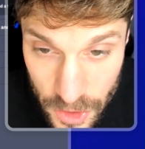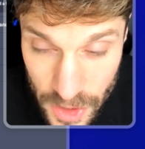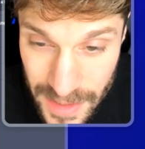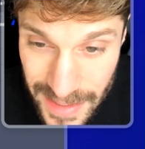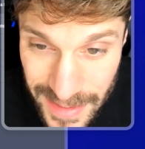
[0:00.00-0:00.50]
are
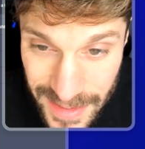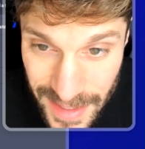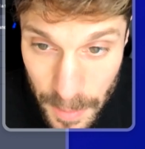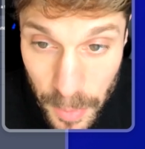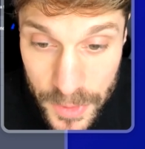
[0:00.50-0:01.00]
just
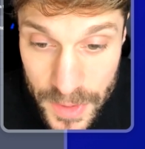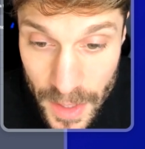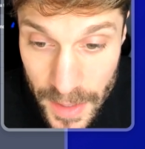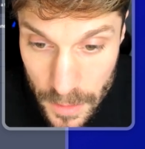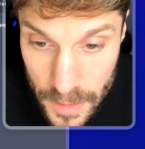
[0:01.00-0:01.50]

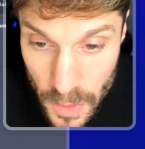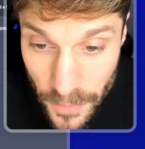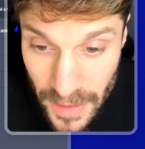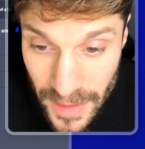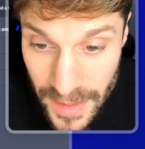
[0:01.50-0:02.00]
examples. So
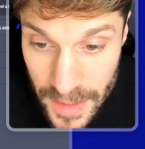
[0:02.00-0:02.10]
if I click